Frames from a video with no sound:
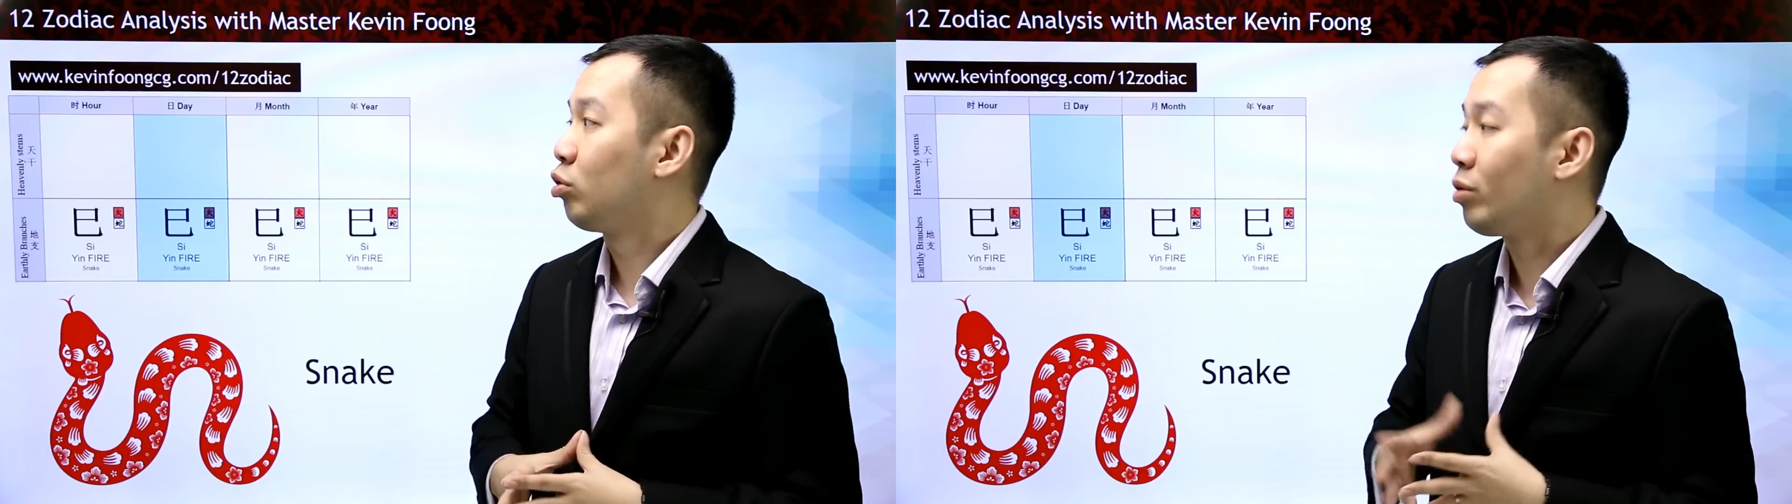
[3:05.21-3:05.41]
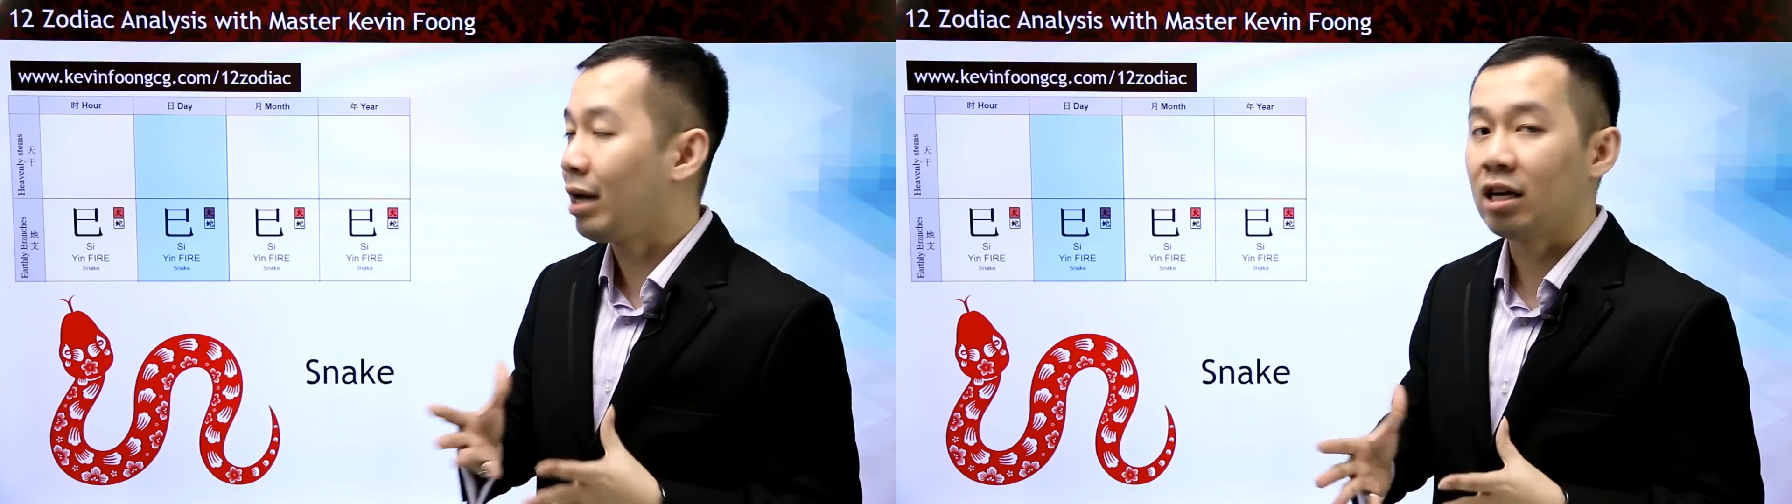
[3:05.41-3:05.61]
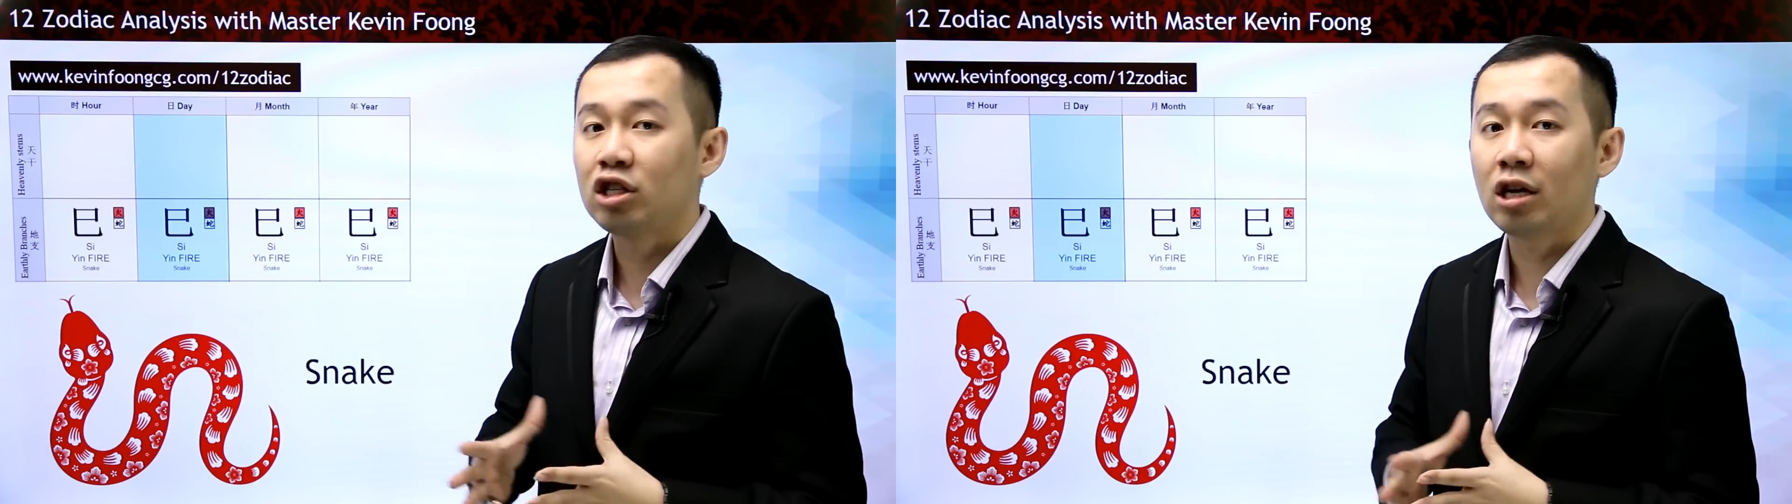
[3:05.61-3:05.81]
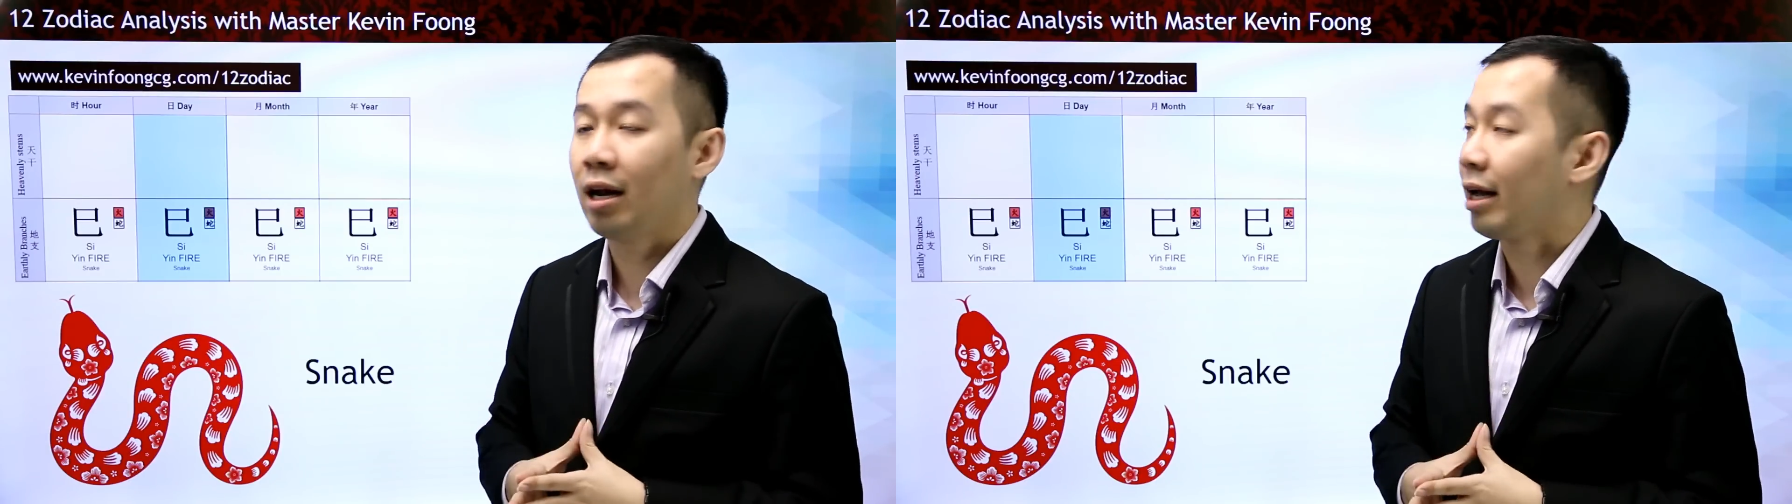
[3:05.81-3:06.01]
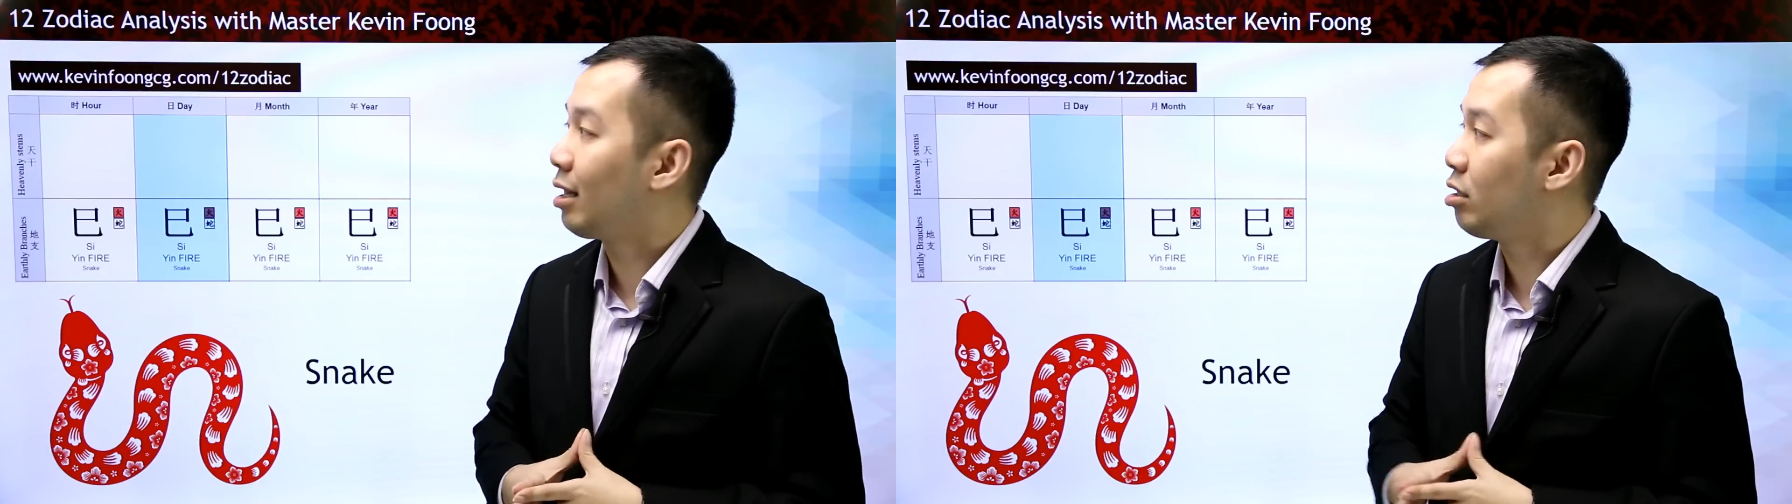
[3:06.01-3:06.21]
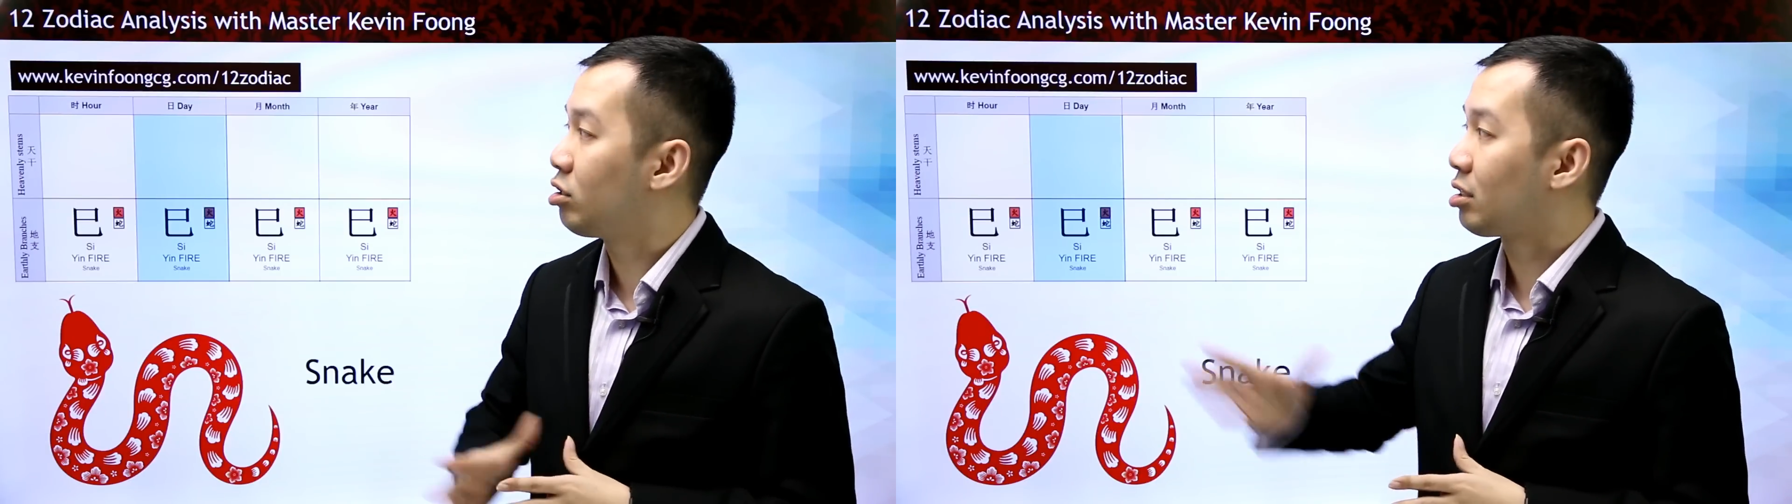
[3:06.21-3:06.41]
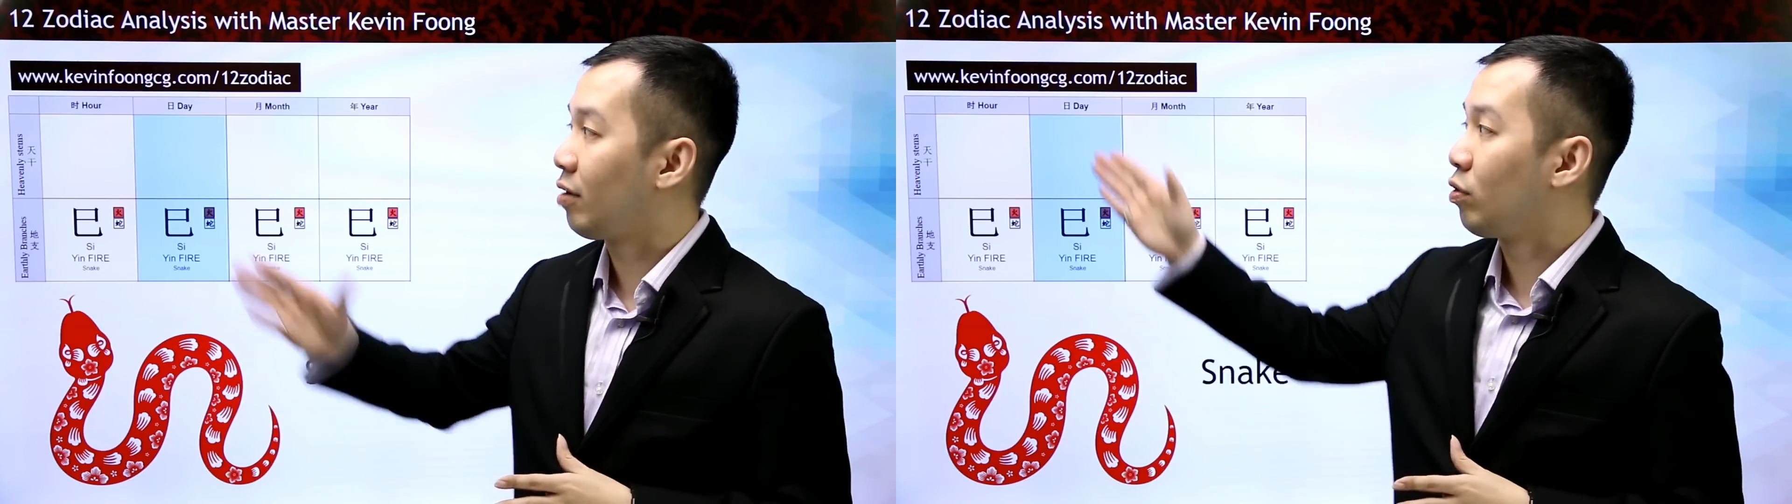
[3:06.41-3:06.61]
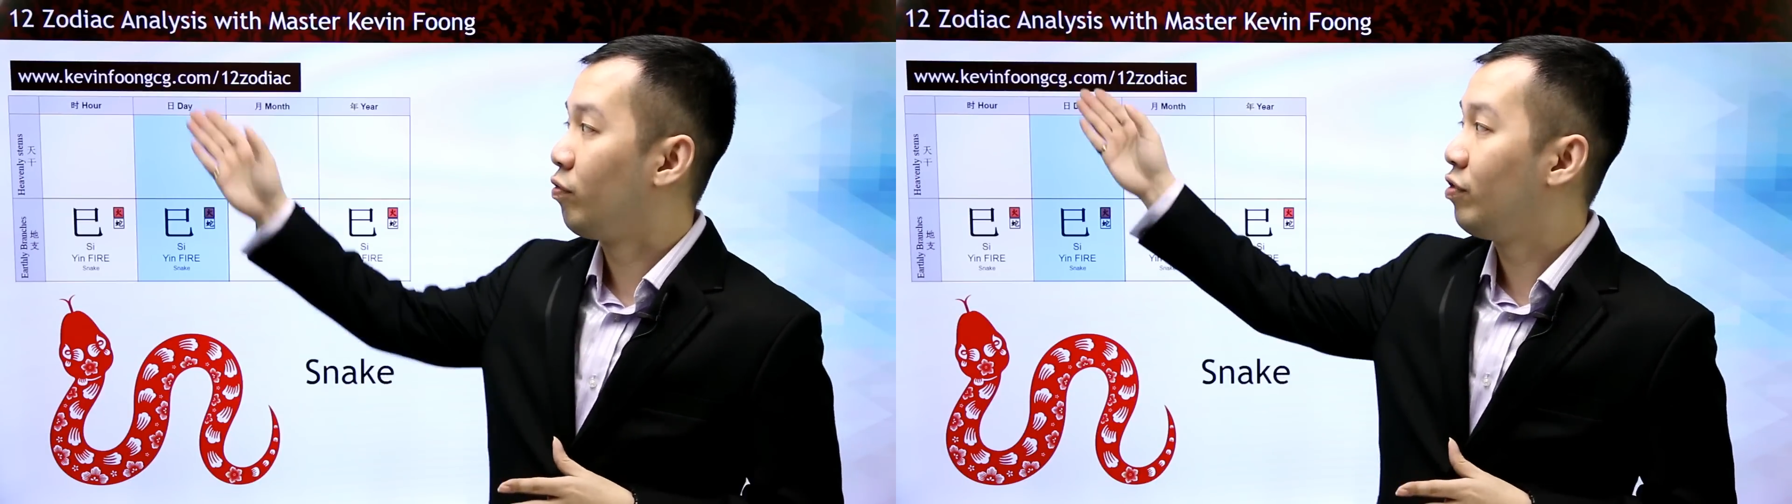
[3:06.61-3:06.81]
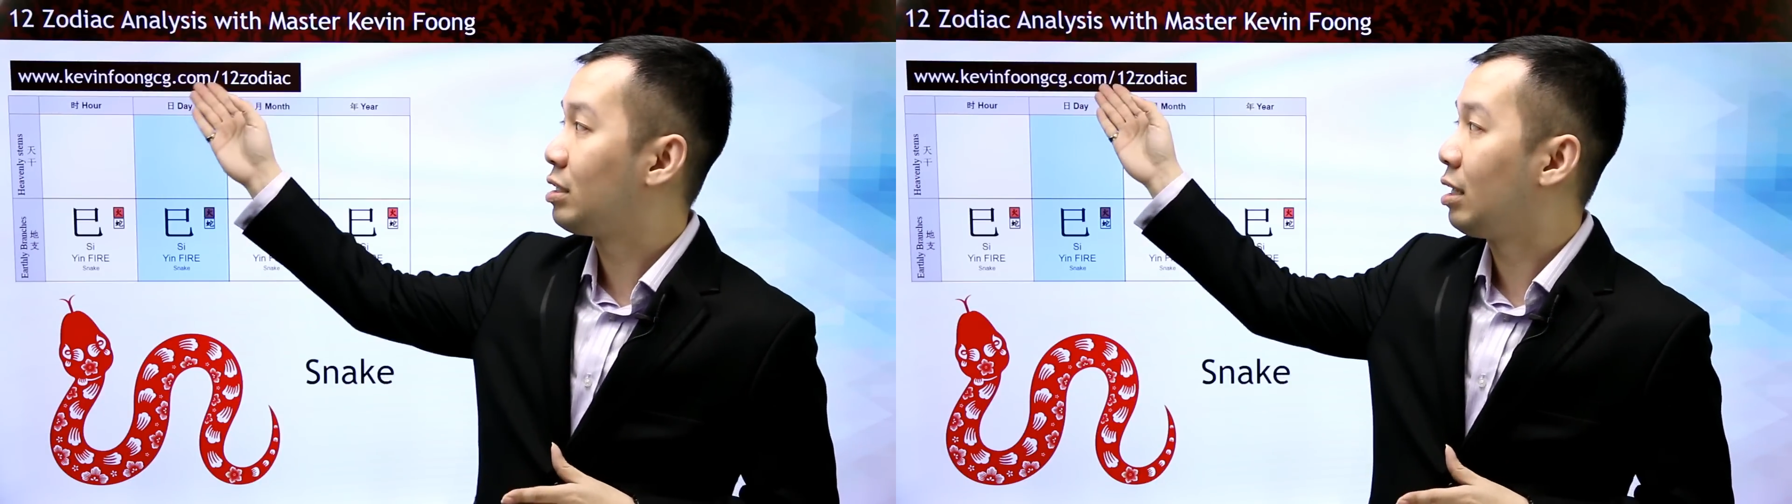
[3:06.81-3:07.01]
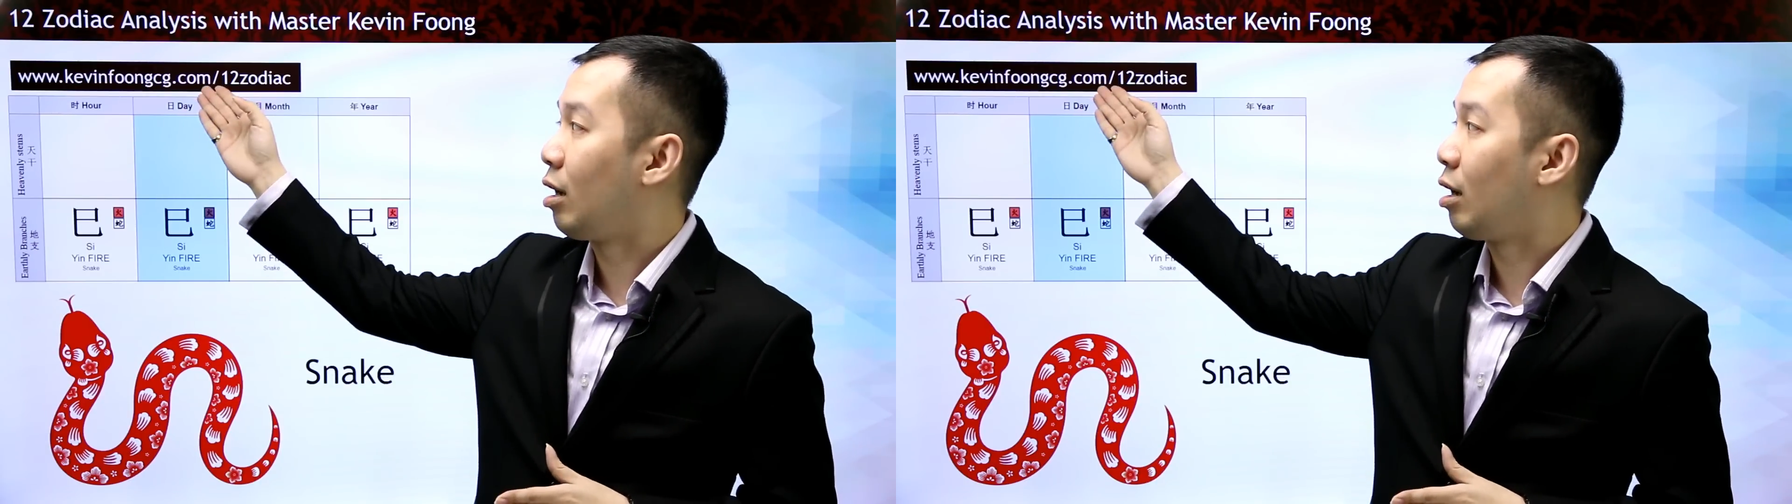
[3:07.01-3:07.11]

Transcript: to get a chart like that, you just have to visit